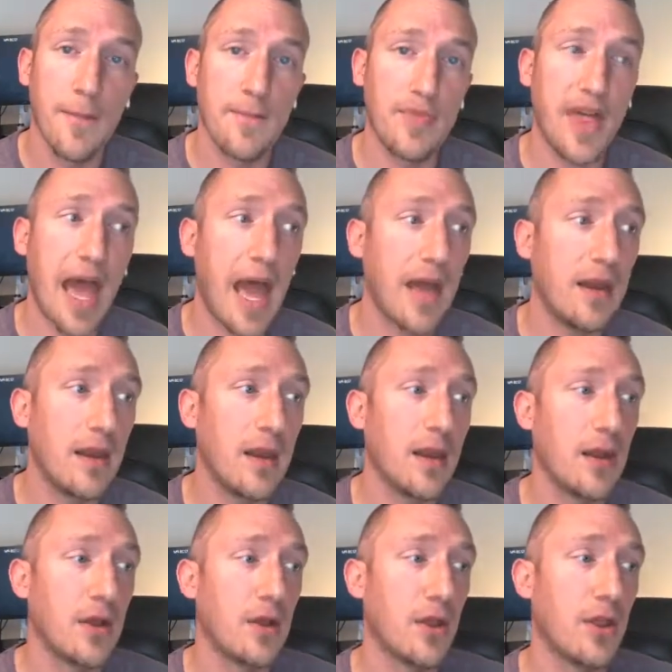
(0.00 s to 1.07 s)
That
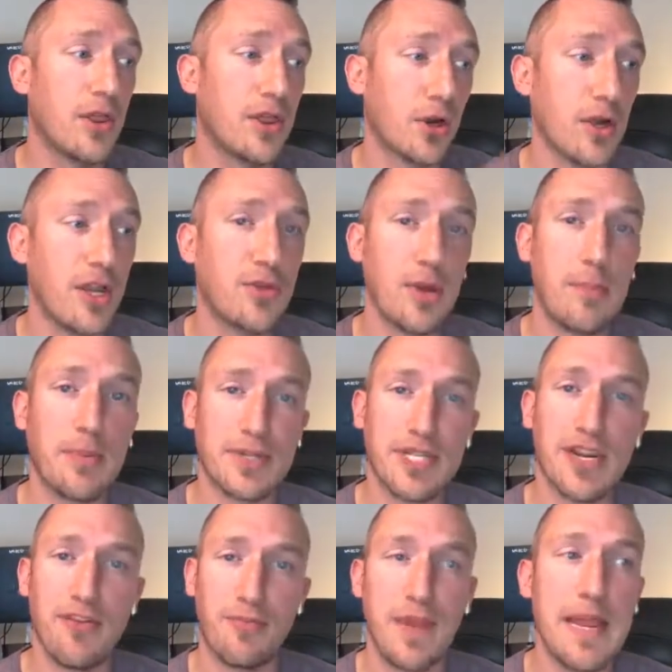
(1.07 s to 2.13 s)

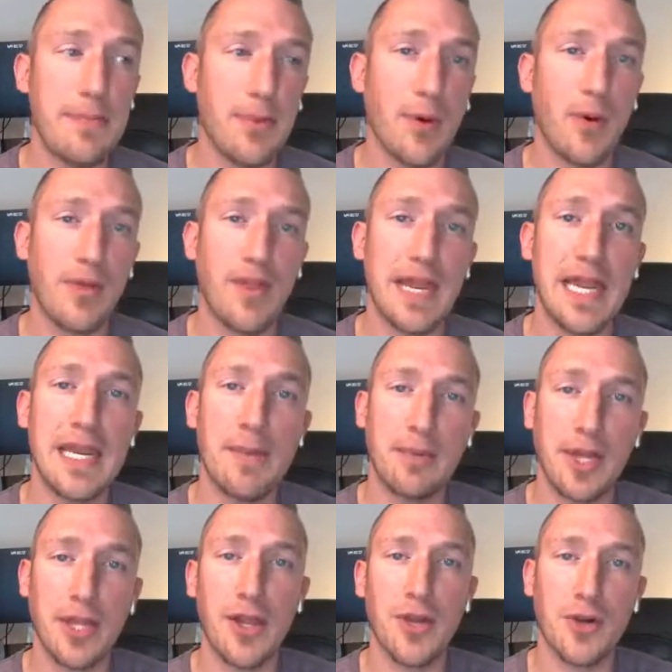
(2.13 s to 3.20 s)
33% of people that end up
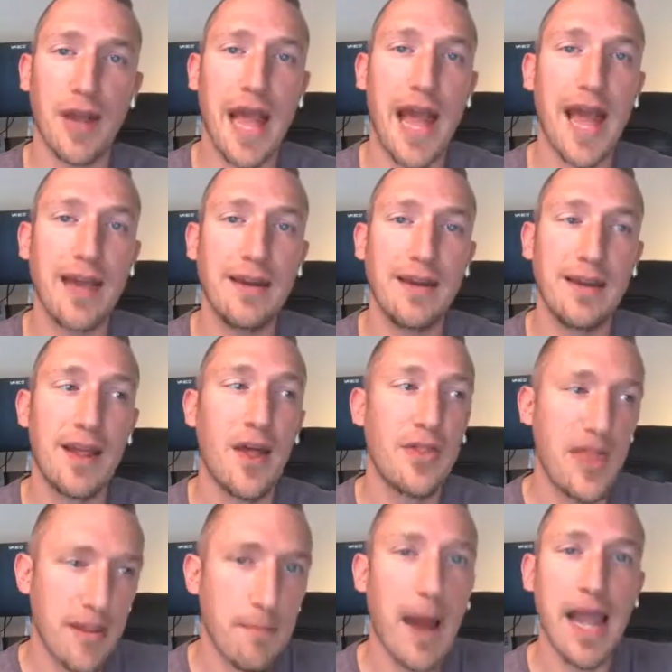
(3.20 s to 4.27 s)
clicking your ad,
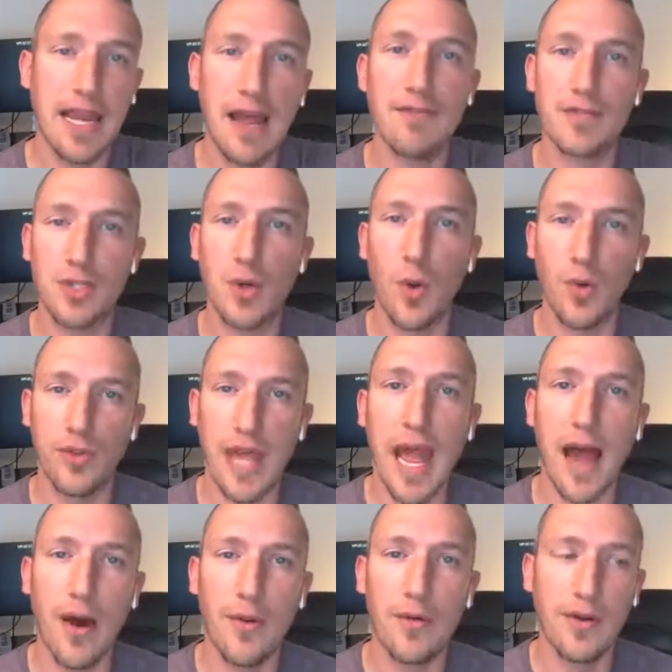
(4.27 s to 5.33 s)
they might have scrolled
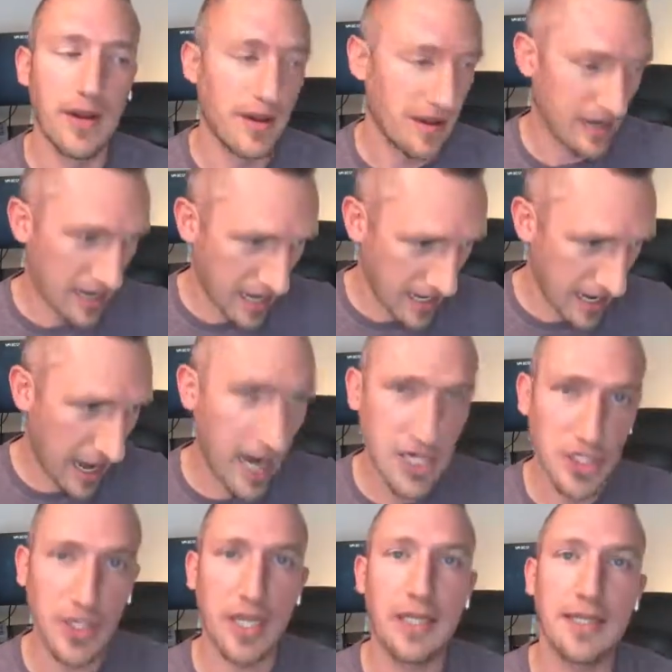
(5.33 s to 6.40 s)
down and
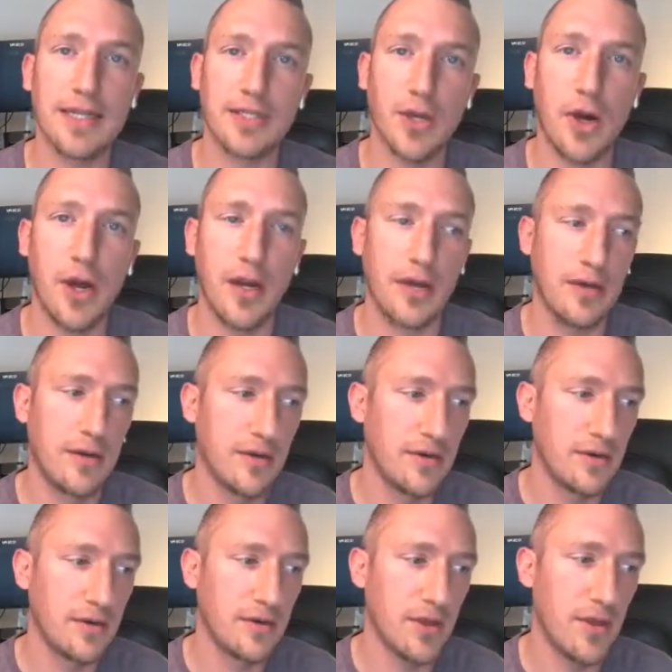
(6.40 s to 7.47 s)
actually clicked on
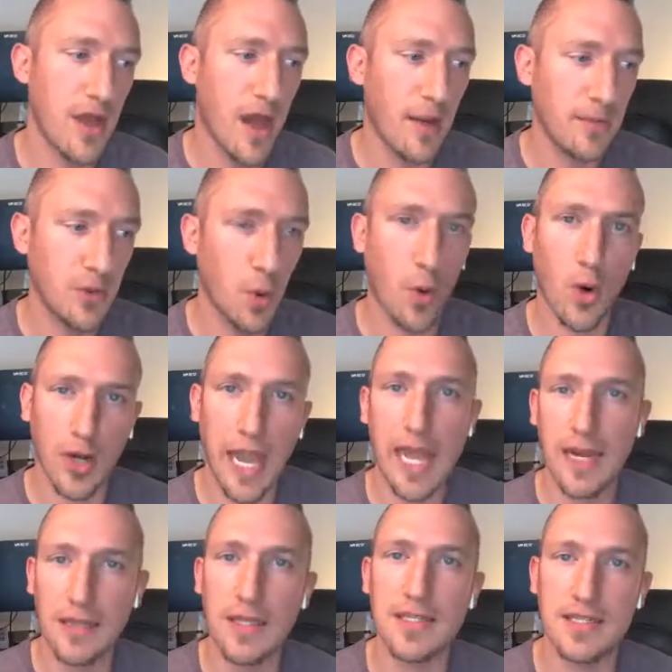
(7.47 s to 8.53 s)
your
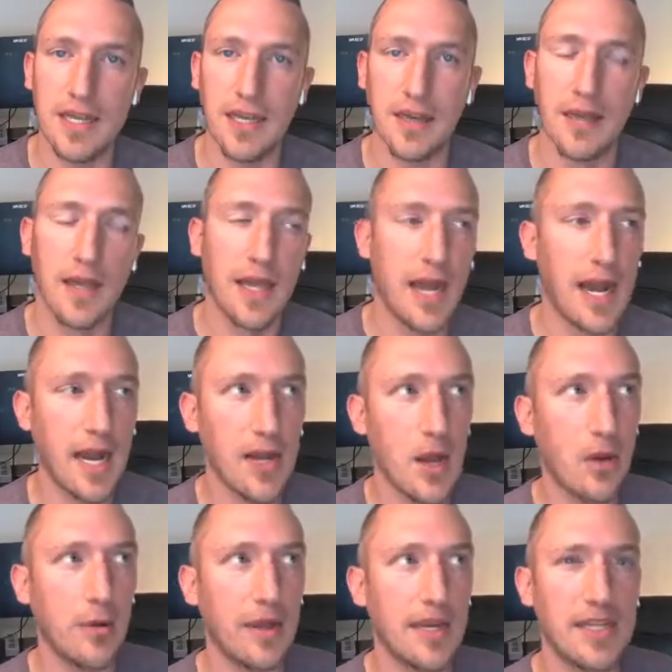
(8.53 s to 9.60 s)
organic listing. And I
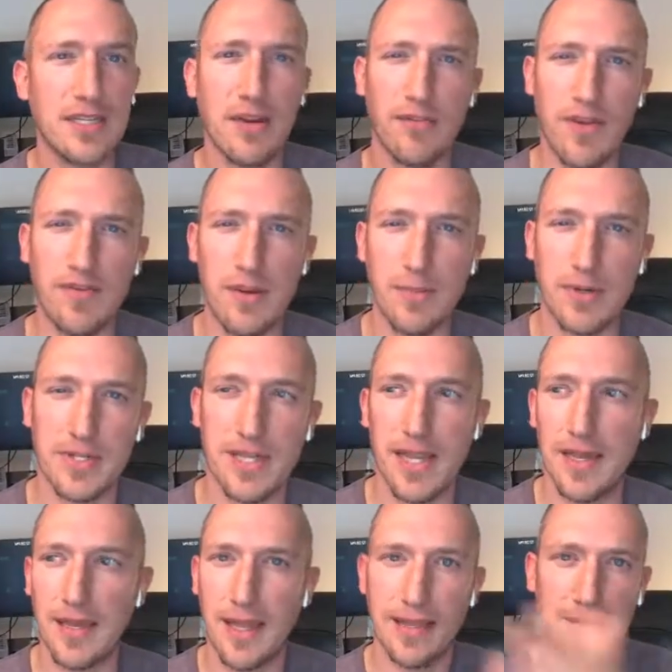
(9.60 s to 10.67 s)
know it isn't
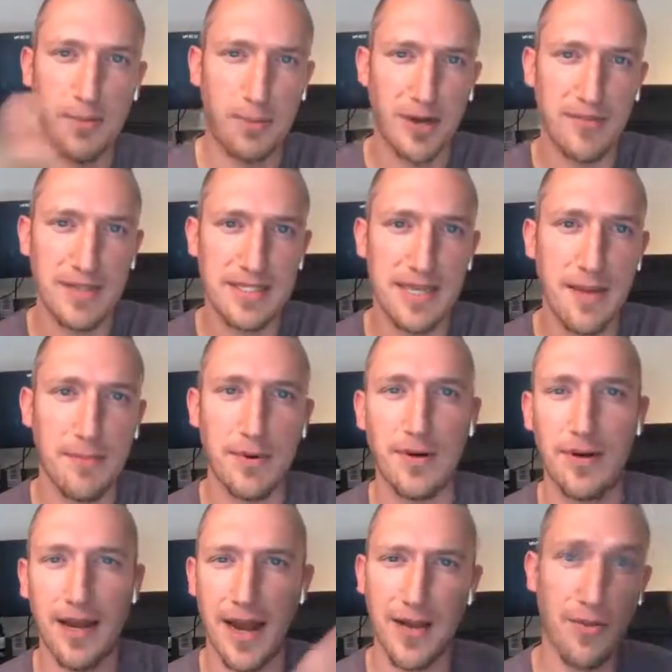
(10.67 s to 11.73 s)
50% like the previous number,
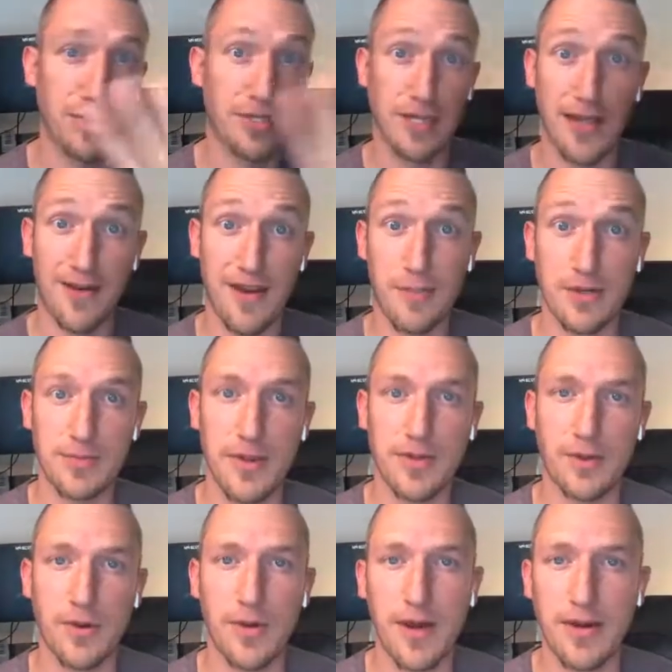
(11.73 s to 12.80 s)
and I know there's a lot of numbers being
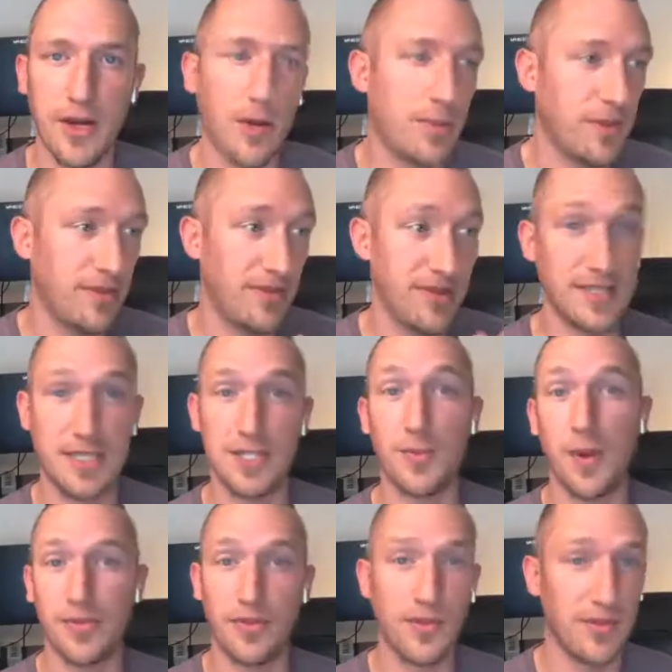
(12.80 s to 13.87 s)
thrown around here, but this is
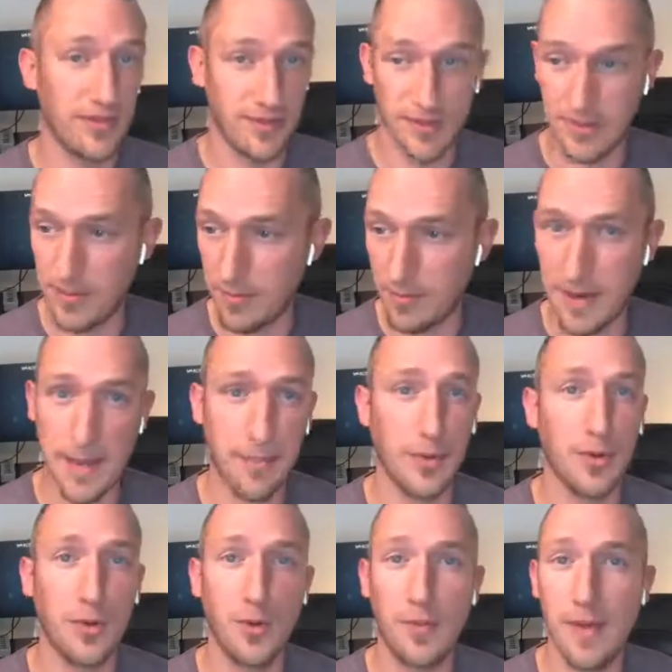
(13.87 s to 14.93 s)
what the
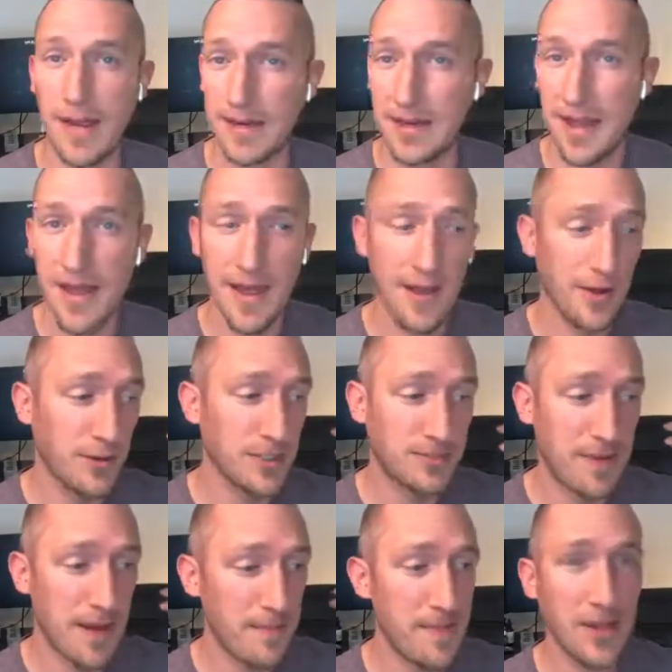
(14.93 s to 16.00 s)
people who
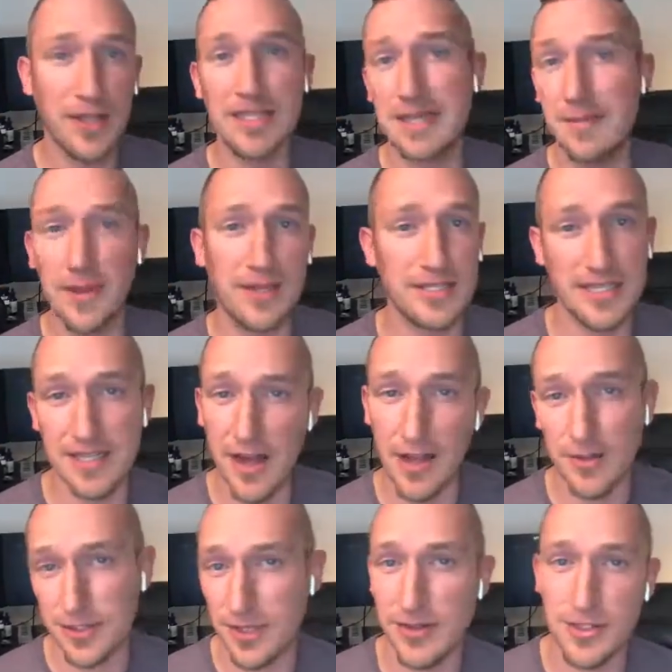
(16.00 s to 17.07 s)
spend millions and millions of
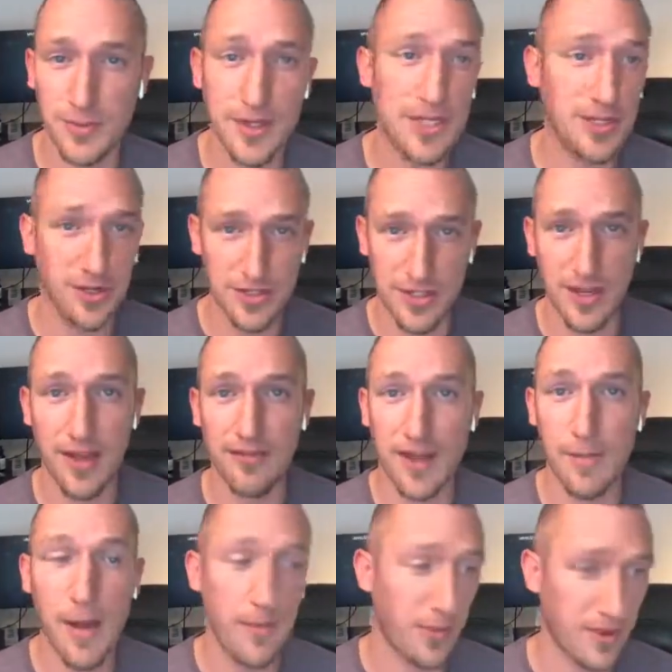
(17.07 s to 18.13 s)
dollars on this research have
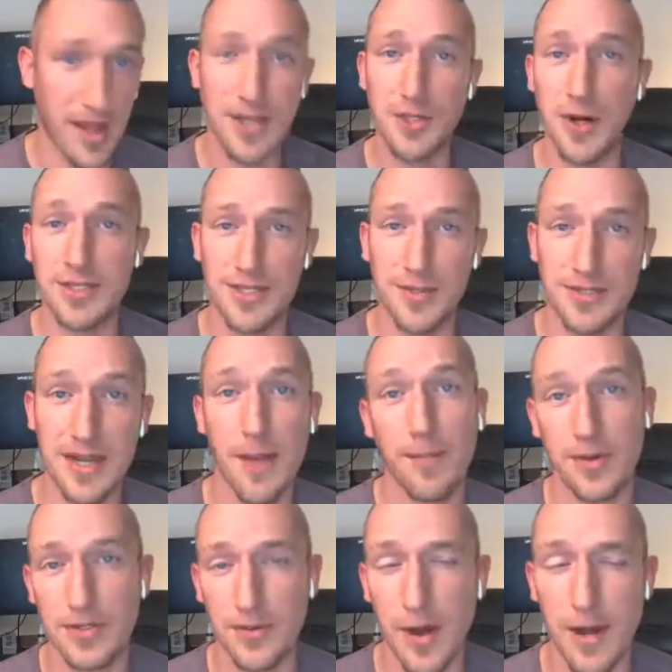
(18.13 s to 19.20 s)
come up with. I trust those
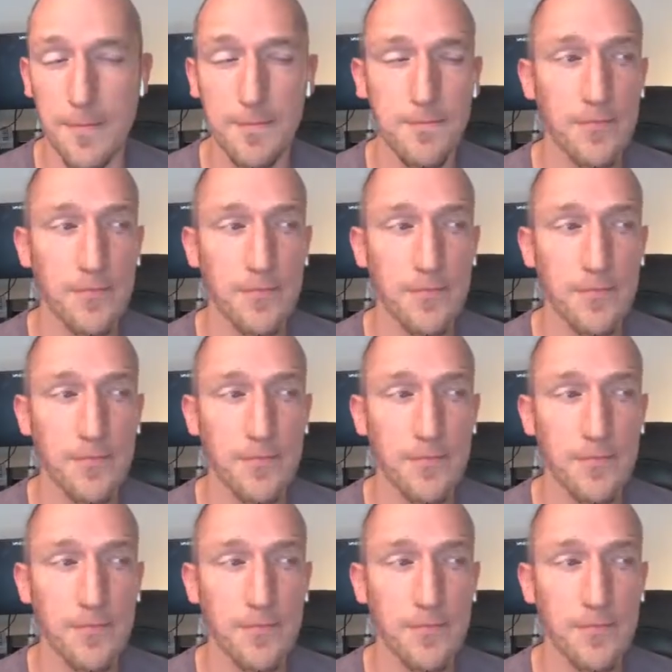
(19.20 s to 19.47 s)
numbers, right?